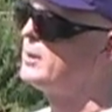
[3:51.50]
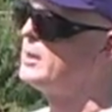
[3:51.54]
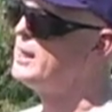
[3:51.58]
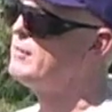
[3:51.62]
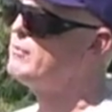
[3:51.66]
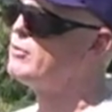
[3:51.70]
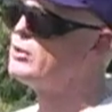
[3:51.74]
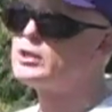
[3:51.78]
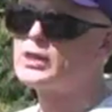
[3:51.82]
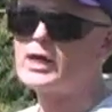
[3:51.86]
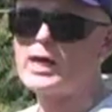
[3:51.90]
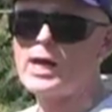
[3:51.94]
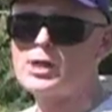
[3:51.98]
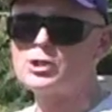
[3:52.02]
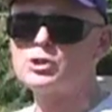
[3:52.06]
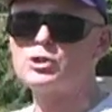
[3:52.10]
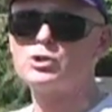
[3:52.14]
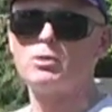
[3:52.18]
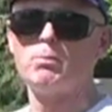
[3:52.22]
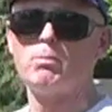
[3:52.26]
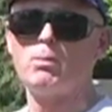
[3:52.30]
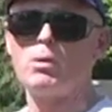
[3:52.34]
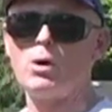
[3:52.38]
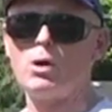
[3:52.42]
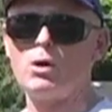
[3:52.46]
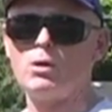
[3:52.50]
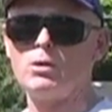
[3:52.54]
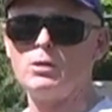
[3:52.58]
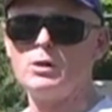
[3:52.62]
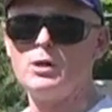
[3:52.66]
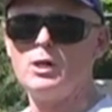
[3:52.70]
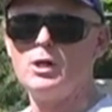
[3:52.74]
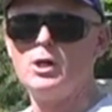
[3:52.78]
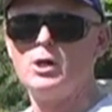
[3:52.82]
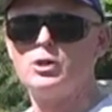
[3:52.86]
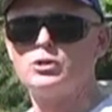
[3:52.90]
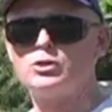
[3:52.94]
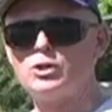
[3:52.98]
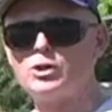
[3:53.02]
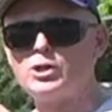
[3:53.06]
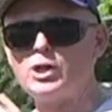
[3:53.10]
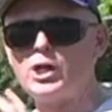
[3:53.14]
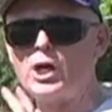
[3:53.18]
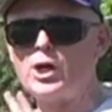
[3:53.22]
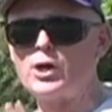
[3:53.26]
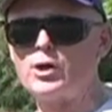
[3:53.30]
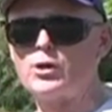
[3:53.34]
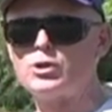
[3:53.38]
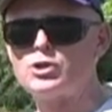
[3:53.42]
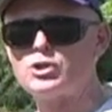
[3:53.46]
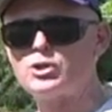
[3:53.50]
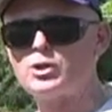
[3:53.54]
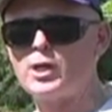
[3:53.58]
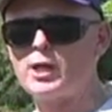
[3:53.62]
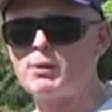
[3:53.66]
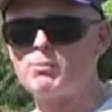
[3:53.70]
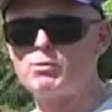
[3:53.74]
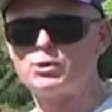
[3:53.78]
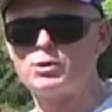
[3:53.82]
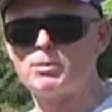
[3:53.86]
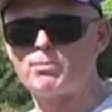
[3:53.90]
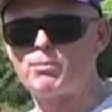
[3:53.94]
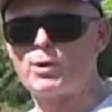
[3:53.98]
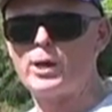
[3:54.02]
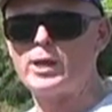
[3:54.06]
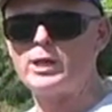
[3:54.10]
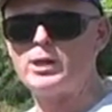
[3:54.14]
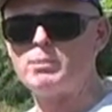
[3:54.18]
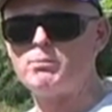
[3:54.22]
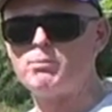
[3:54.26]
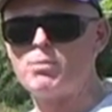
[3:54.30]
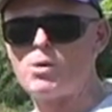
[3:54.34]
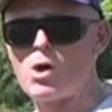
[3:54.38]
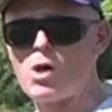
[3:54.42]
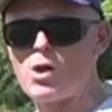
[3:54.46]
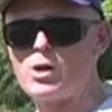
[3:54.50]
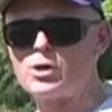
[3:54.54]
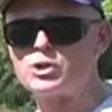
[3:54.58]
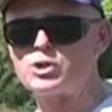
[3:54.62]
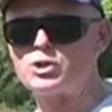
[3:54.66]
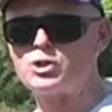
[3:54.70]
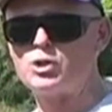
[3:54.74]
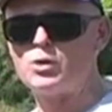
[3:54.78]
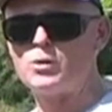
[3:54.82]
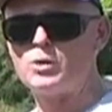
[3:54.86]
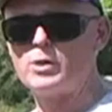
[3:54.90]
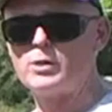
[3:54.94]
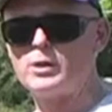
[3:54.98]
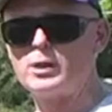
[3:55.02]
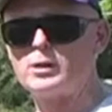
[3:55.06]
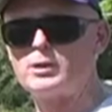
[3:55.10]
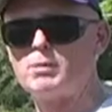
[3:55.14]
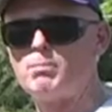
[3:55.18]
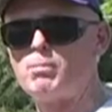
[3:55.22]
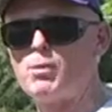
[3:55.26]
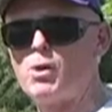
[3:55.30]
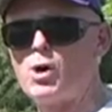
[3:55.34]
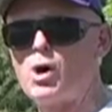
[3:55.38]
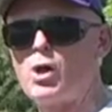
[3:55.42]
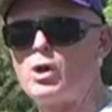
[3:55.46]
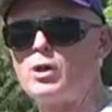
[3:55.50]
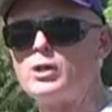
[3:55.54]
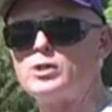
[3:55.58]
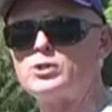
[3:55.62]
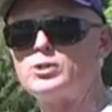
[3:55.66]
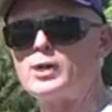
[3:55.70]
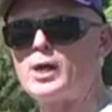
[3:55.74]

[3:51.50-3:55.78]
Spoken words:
even catch the ball, so they understand what the breaking ball is doing, that the ball is